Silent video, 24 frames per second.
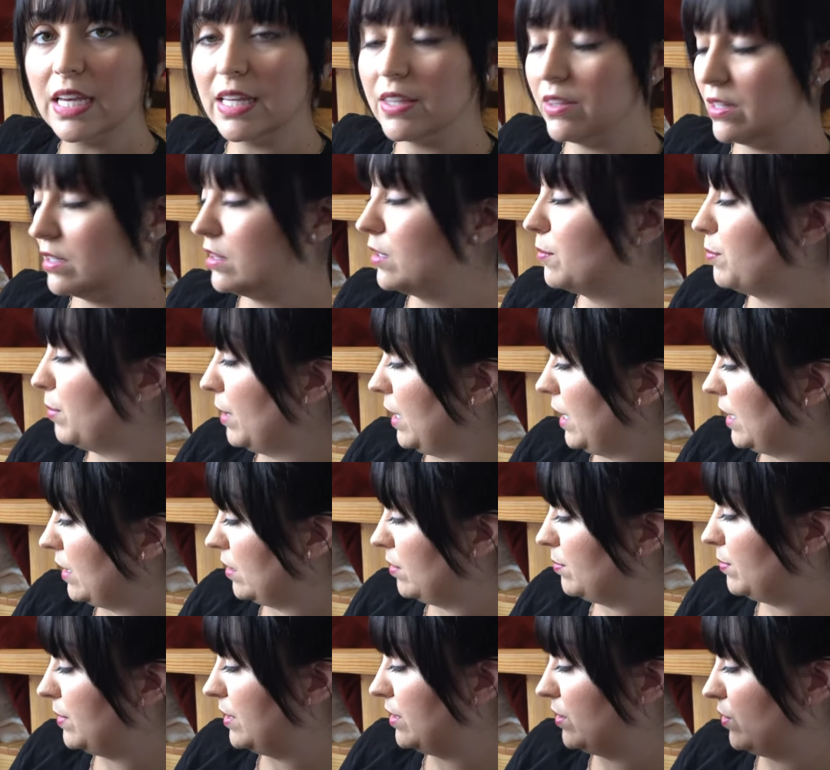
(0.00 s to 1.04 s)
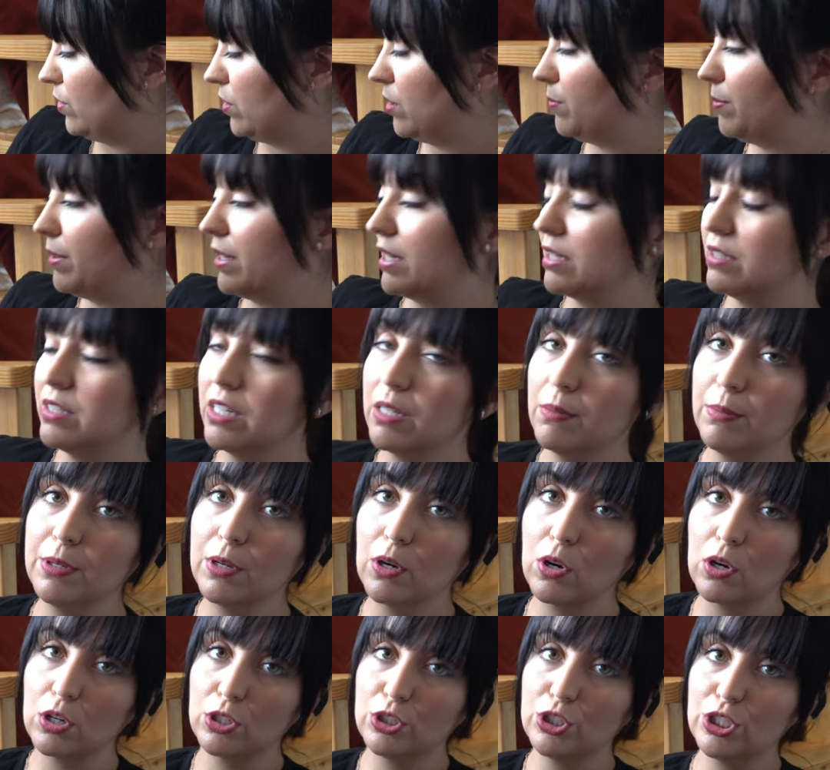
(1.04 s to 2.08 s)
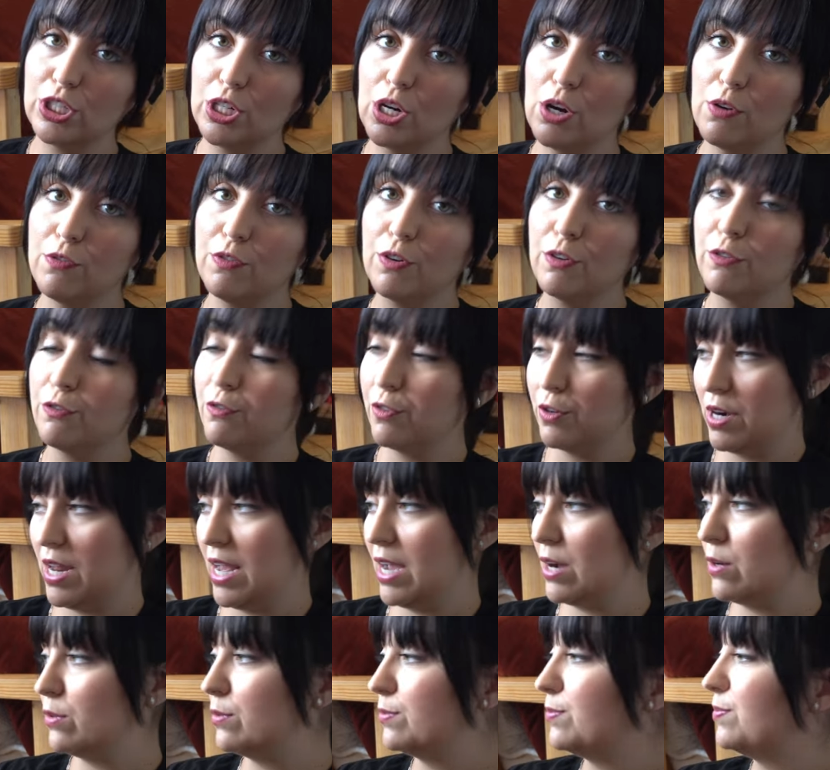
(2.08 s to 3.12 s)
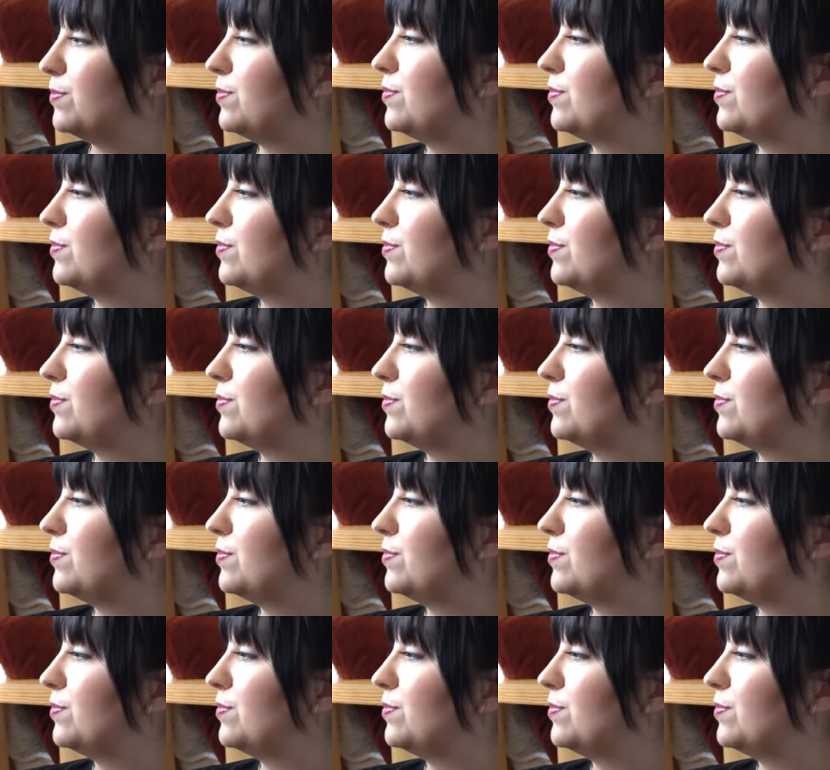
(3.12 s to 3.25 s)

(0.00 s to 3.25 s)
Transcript: and then the bottom is going to be a TBR shelf for now.